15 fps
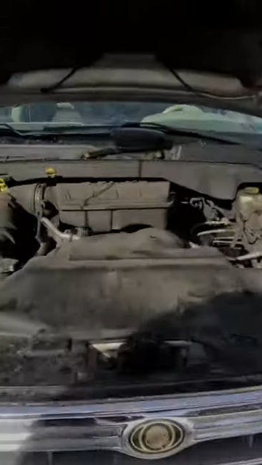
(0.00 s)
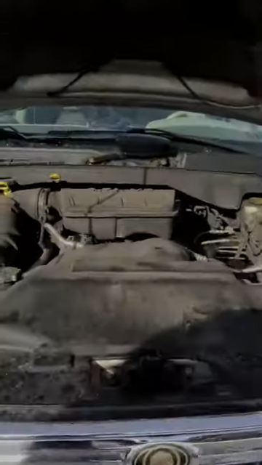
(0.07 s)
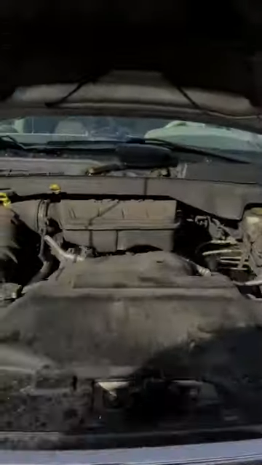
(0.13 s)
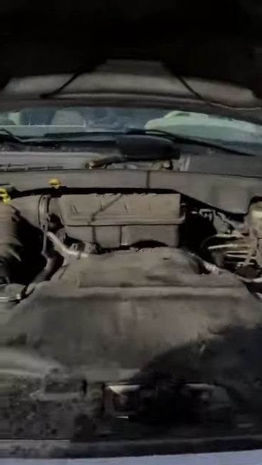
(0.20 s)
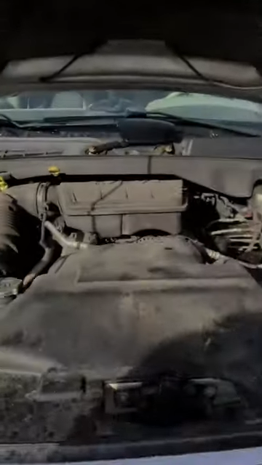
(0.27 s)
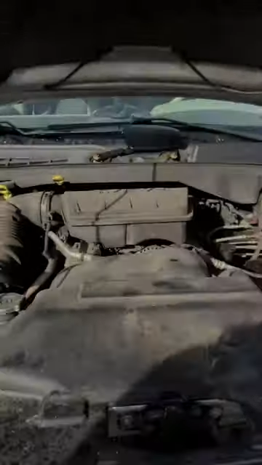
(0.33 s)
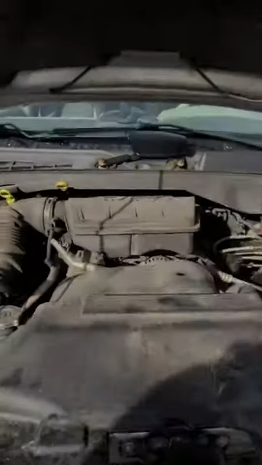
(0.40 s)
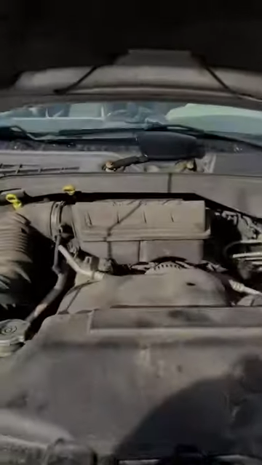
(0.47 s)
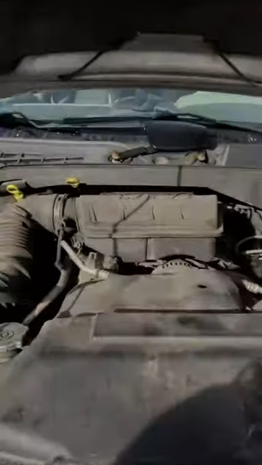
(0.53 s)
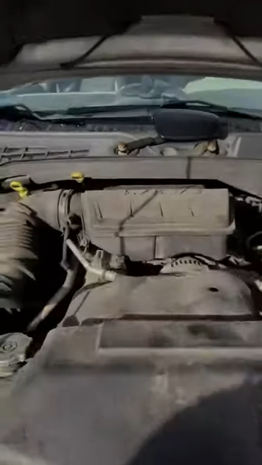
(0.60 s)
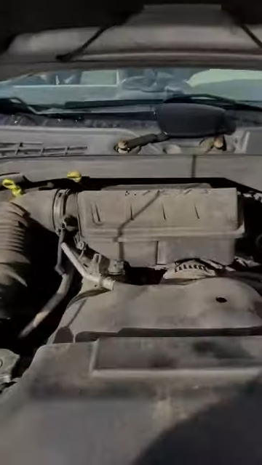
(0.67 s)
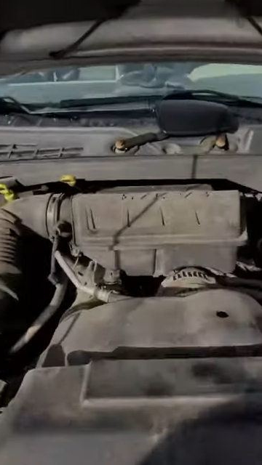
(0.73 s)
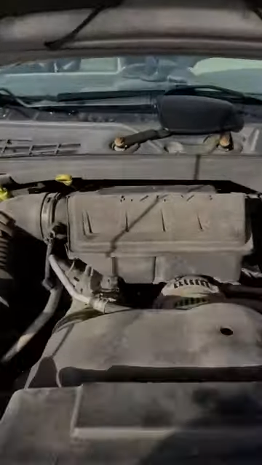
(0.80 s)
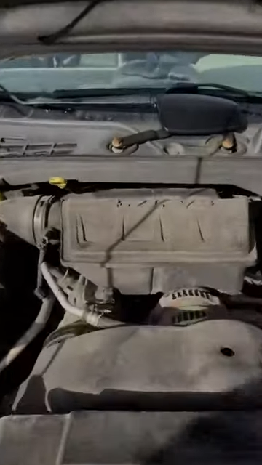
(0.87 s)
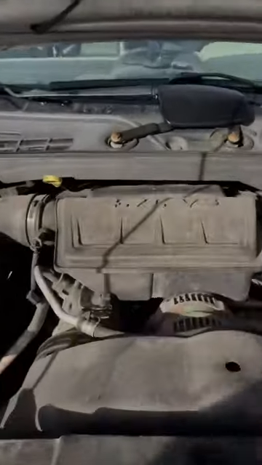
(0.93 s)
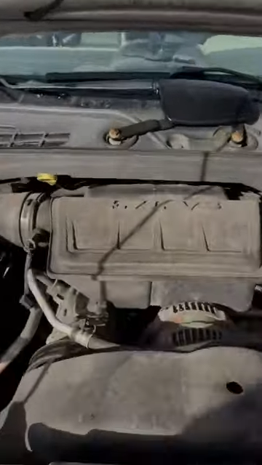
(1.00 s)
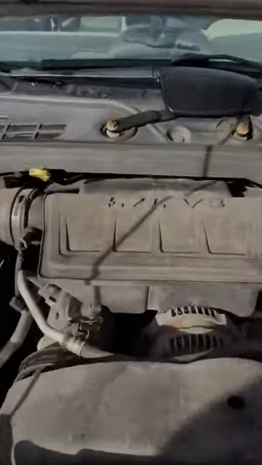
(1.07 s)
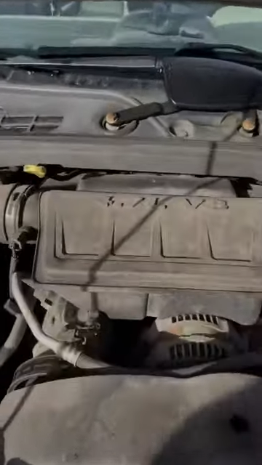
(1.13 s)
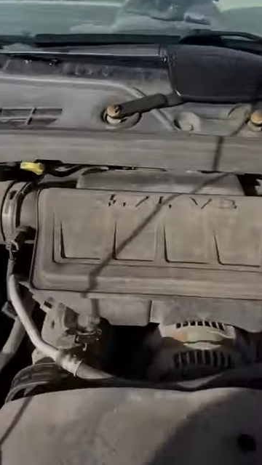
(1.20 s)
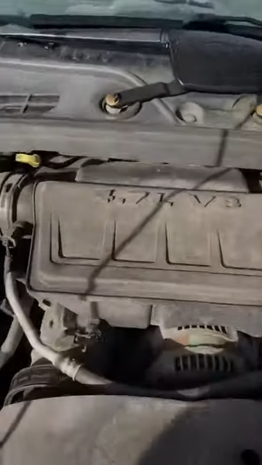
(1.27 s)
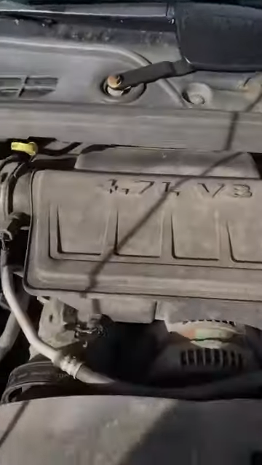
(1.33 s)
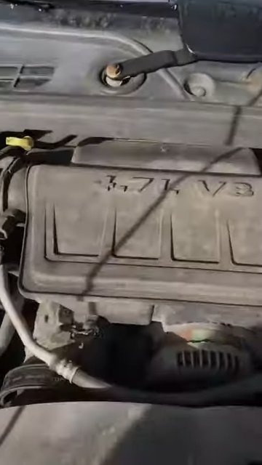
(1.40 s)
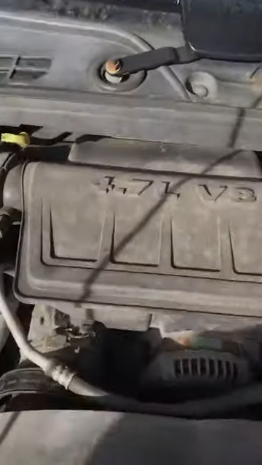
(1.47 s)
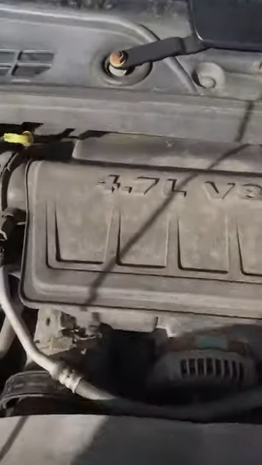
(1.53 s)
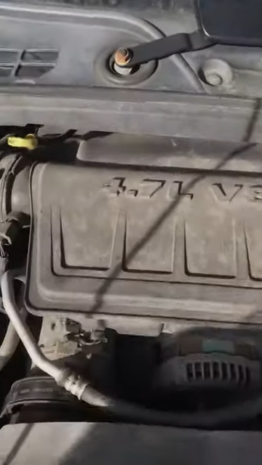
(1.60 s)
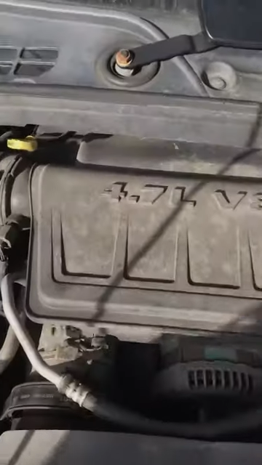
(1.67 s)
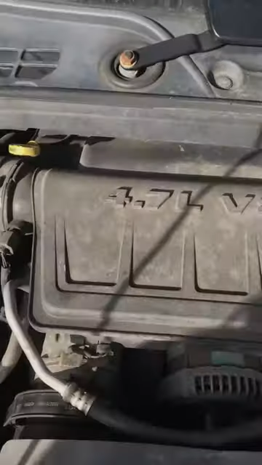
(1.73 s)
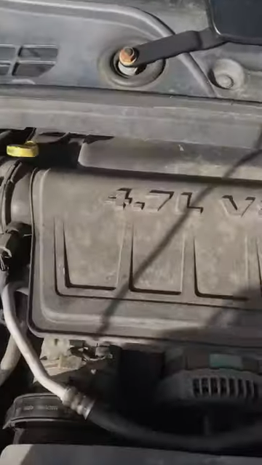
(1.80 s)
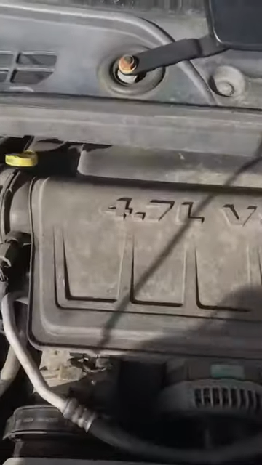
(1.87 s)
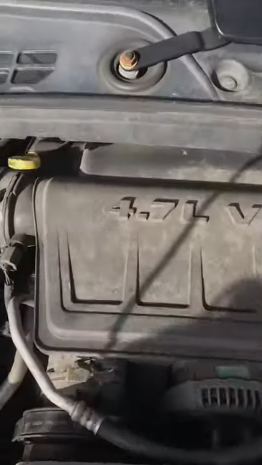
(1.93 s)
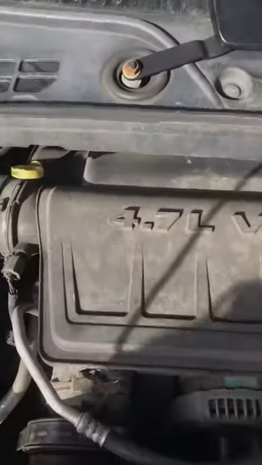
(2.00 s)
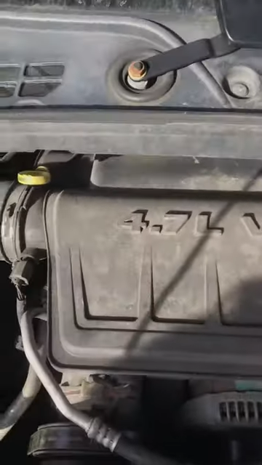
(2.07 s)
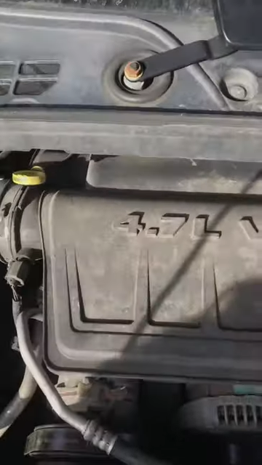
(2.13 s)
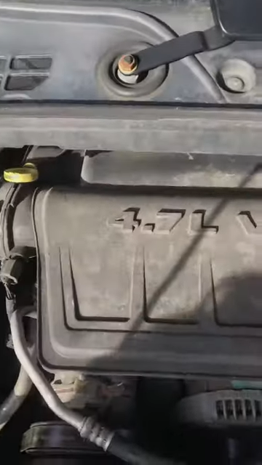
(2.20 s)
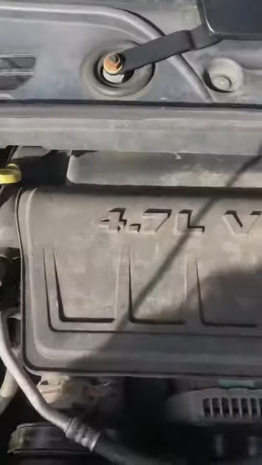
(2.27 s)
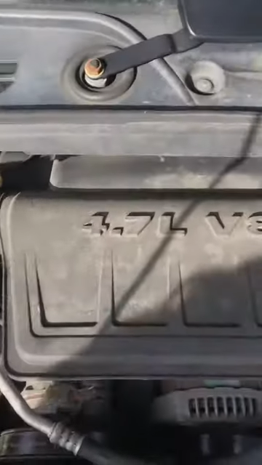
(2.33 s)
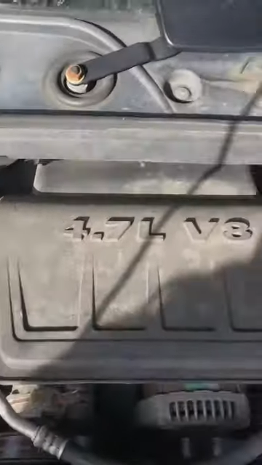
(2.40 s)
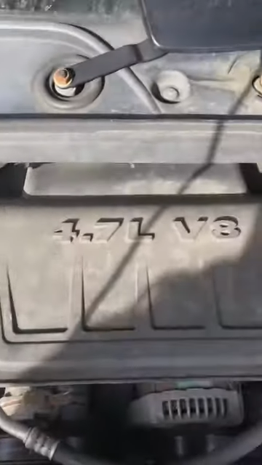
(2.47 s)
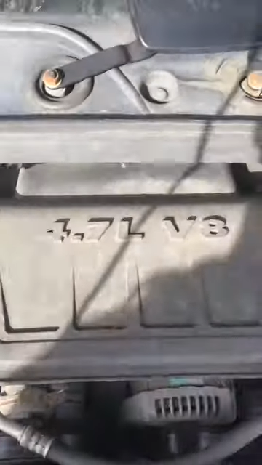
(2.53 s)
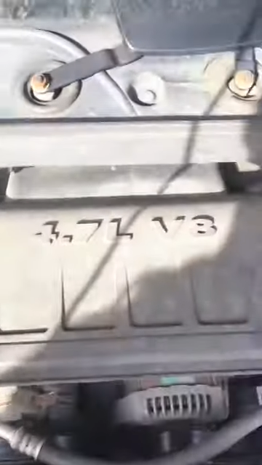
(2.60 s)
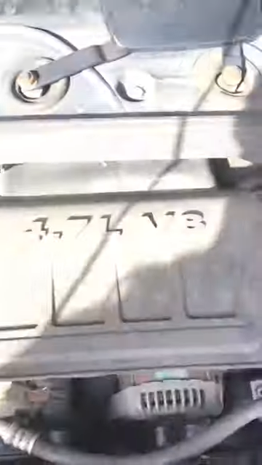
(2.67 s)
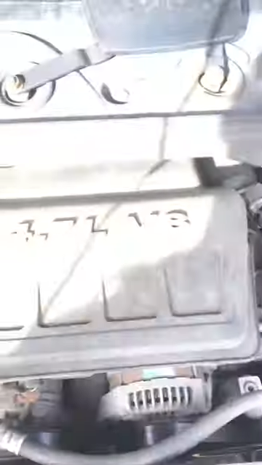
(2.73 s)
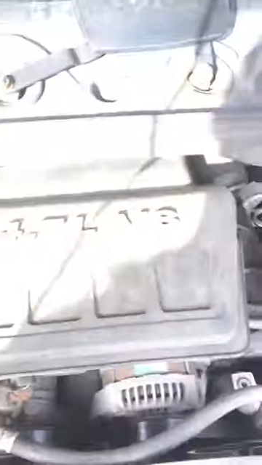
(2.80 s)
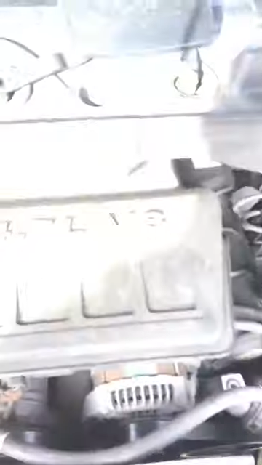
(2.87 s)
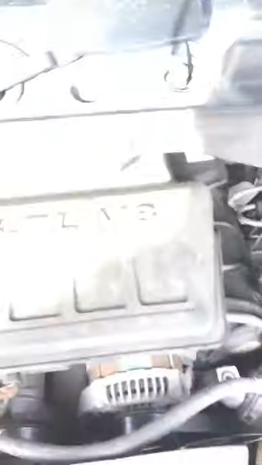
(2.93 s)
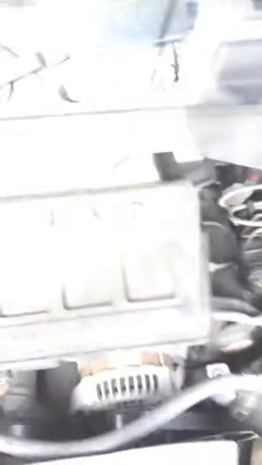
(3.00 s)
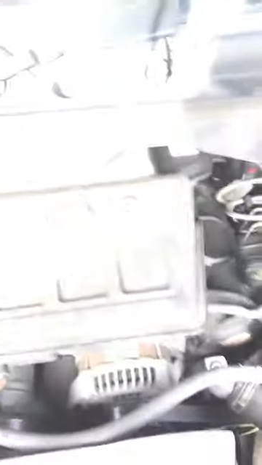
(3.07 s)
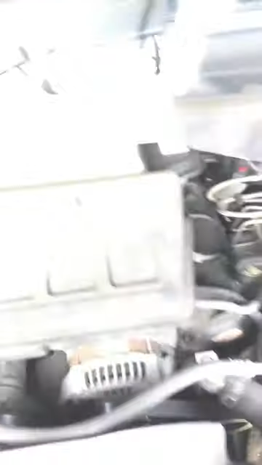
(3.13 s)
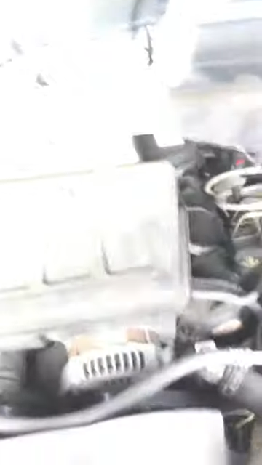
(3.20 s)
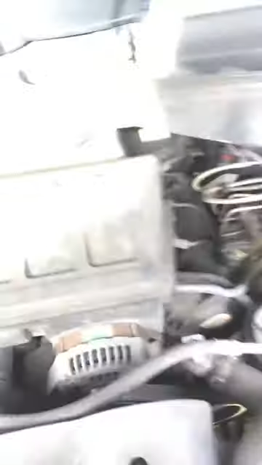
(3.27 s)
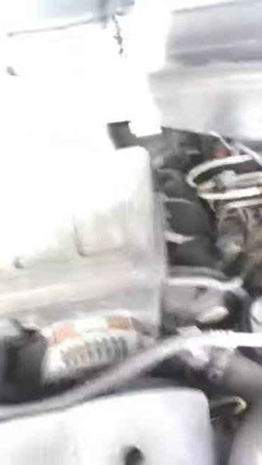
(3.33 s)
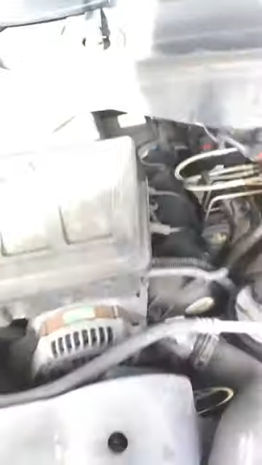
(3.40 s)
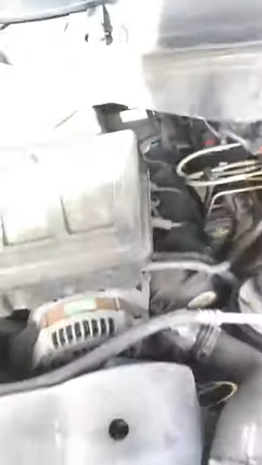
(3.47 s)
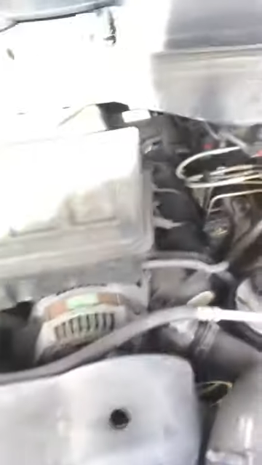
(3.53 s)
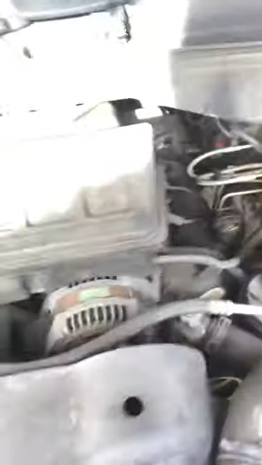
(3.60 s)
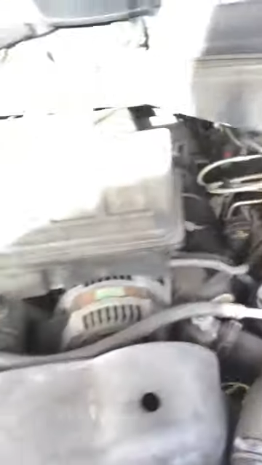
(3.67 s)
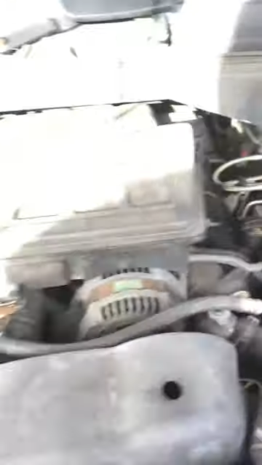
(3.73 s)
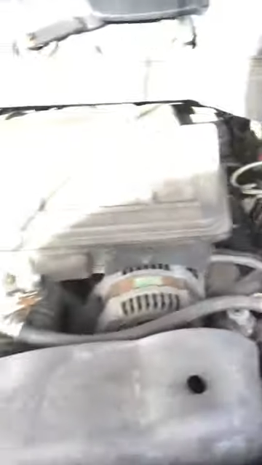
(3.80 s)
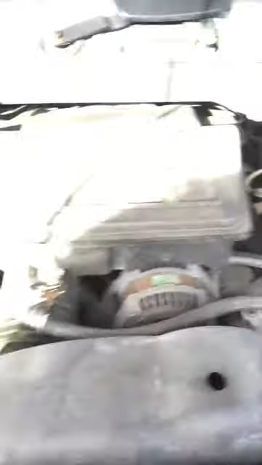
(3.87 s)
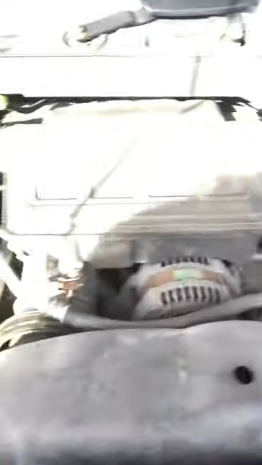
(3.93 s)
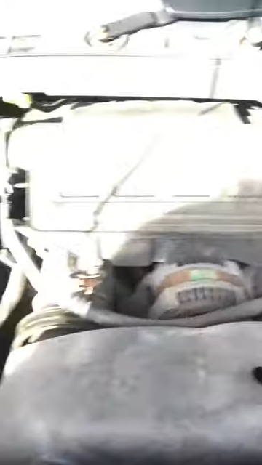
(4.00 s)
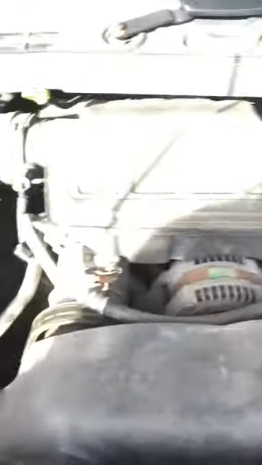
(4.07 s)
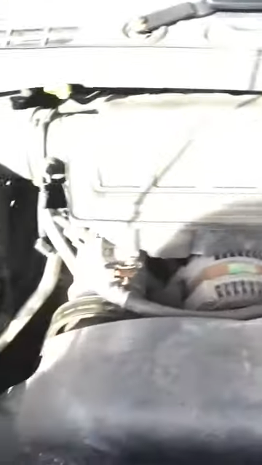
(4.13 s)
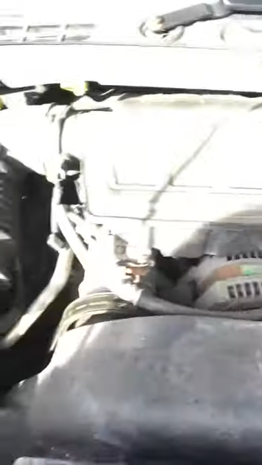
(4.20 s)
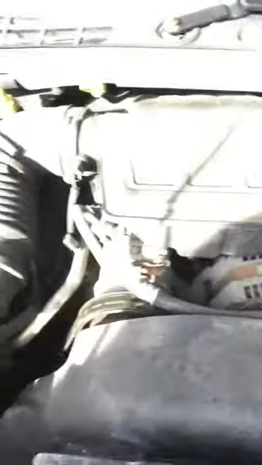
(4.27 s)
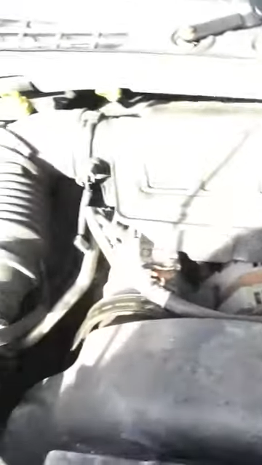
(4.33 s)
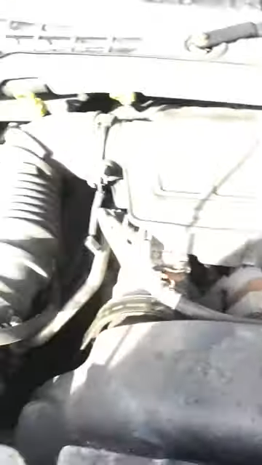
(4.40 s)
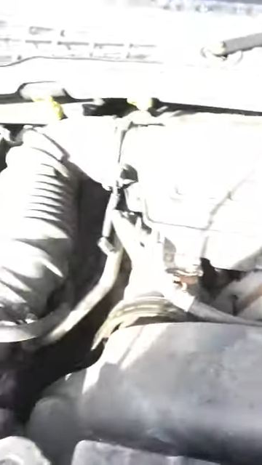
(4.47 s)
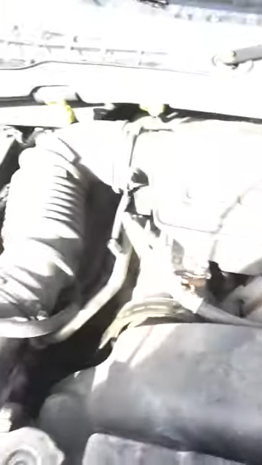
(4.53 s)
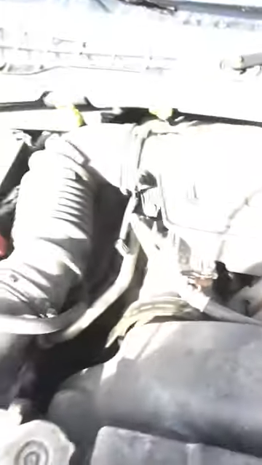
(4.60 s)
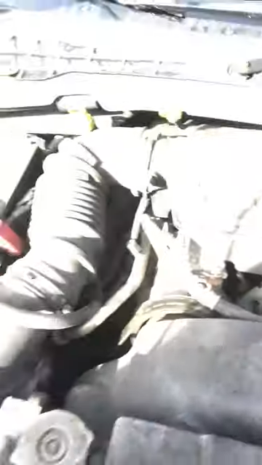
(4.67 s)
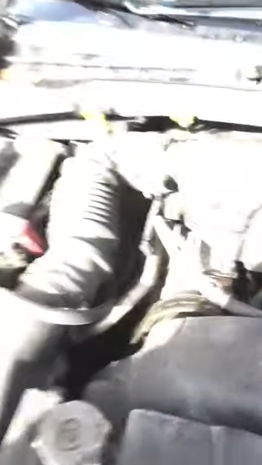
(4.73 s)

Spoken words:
(no speaker visible)